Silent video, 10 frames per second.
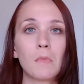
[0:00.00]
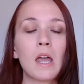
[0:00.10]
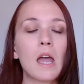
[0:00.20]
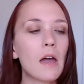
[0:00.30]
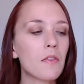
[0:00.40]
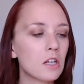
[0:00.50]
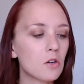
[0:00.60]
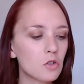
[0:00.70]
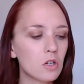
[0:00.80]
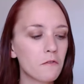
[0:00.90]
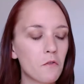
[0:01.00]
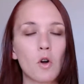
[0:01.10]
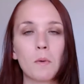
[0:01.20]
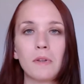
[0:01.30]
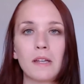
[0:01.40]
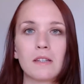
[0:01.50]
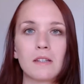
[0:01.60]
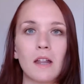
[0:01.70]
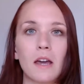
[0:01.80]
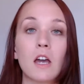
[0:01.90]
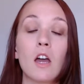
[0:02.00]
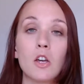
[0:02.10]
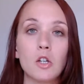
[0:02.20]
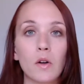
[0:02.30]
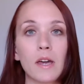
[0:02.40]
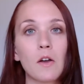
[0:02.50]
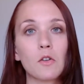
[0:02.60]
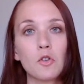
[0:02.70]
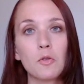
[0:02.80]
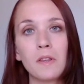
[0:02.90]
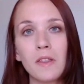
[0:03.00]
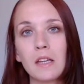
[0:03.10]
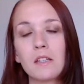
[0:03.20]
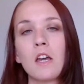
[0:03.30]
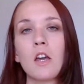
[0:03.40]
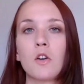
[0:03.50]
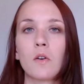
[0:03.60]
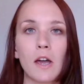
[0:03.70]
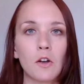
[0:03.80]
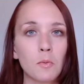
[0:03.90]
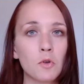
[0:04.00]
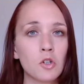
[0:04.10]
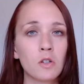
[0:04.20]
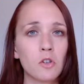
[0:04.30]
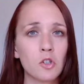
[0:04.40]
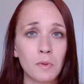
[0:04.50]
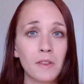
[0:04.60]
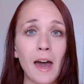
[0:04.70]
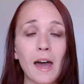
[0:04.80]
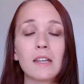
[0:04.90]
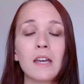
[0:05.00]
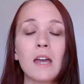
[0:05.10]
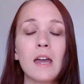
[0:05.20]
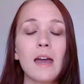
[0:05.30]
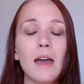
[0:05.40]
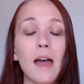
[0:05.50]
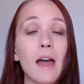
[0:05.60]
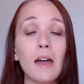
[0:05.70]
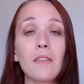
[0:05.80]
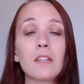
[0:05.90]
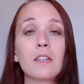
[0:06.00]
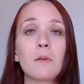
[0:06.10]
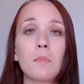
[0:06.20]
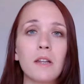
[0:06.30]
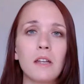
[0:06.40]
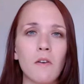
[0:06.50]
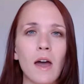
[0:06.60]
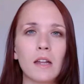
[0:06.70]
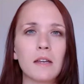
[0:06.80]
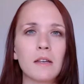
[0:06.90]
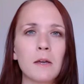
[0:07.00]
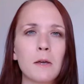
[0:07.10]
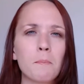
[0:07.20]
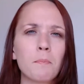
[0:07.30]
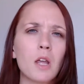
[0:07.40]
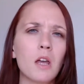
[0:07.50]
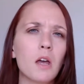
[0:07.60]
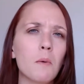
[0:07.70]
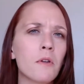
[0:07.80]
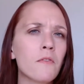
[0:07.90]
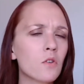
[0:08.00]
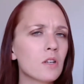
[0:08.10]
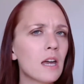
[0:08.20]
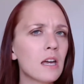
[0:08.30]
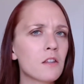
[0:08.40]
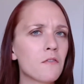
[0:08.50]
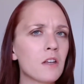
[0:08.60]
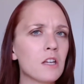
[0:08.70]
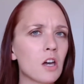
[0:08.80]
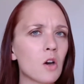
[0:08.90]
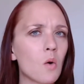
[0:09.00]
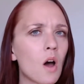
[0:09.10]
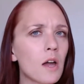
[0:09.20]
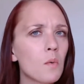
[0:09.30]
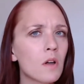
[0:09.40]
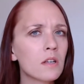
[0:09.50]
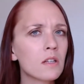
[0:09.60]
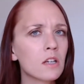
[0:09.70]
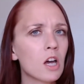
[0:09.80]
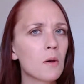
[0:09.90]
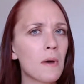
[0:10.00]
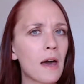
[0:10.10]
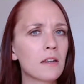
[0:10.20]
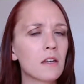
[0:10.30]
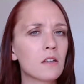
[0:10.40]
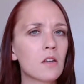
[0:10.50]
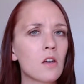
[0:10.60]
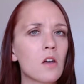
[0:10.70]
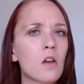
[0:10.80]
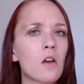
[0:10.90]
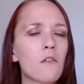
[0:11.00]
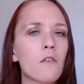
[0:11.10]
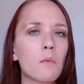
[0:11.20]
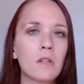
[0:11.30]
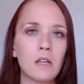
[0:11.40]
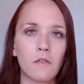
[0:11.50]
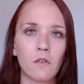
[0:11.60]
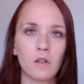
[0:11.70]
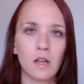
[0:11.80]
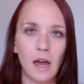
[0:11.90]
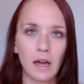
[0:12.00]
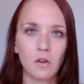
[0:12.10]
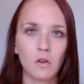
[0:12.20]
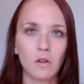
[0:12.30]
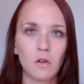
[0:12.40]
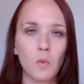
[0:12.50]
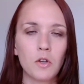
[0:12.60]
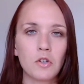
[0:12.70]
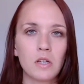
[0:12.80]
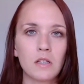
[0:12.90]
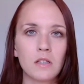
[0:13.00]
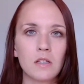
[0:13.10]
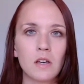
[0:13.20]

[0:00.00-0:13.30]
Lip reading: And they usually form lists like, your character should be this, your character should be that. And this is completely valid. But for today's video, I wanted to come at it from a different angle, which is,